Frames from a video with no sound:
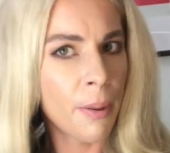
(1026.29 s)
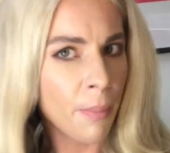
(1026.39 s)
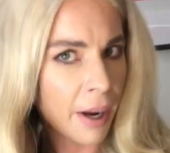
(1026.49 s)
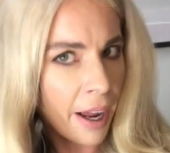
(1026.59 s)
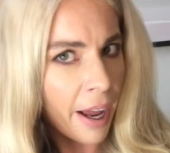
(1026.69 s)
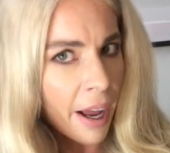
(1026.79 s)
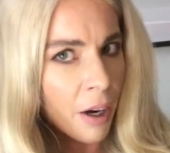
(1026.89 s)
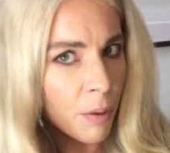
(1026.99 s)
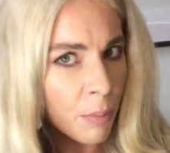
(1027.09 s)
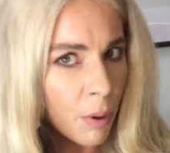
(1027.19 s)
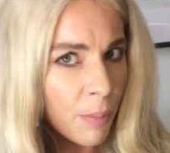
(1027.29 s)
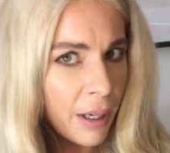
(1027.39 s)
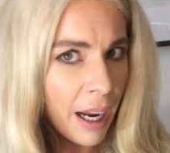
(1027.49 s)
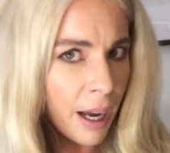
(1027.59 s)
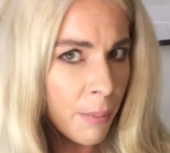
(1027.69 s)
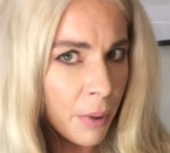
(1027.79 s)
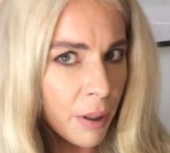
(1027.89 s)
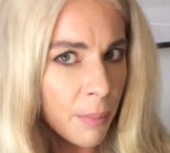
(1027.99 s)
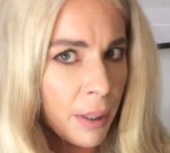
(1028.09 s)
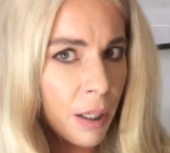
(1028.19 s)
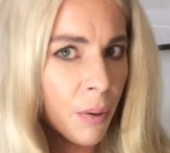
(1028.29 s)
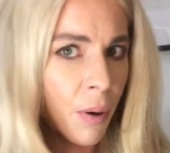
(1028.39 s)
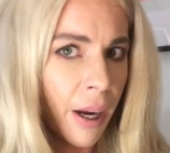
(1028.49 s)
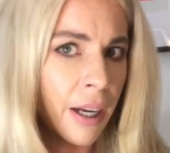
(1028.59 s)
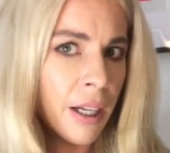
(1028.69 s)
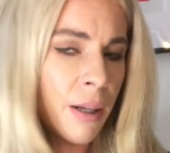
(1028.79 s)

my hair, and I probably am going to be quite